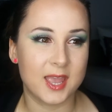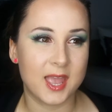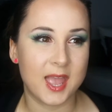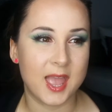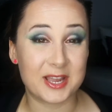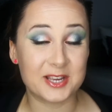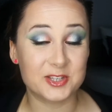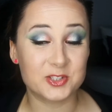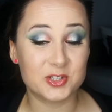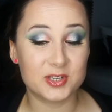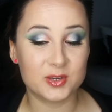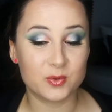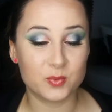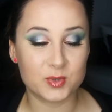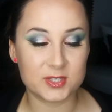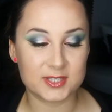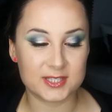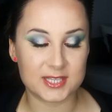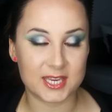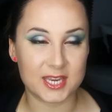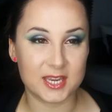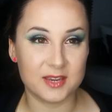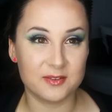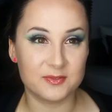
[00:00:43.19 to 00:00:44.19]
I actually
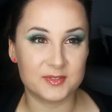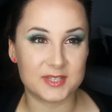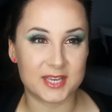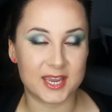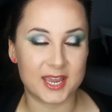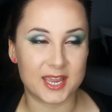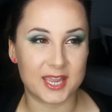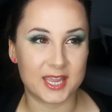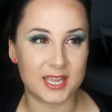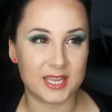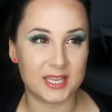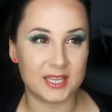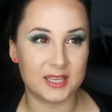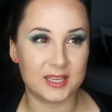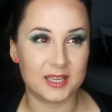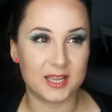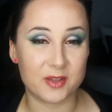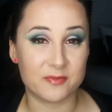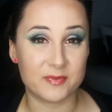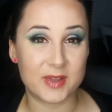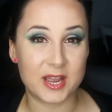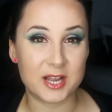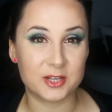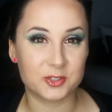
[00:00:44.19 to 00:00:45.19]
received a
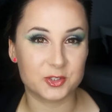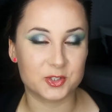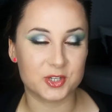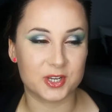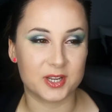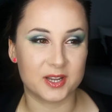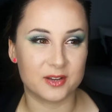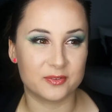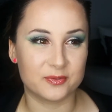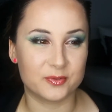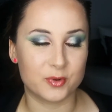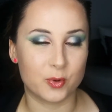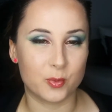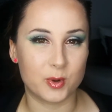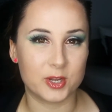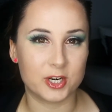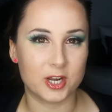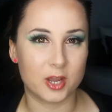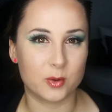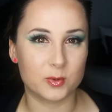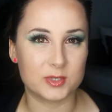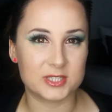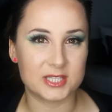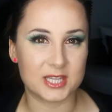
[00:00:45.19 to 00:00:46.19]
voucher for when
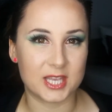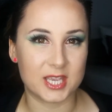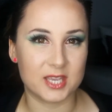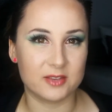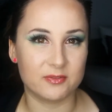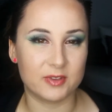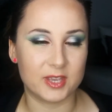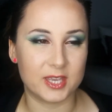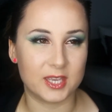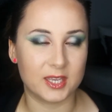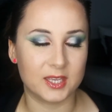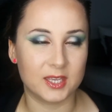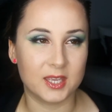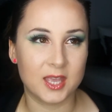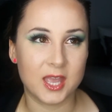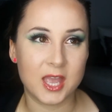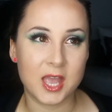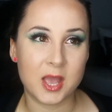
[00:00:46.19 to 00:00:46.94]
I was leaving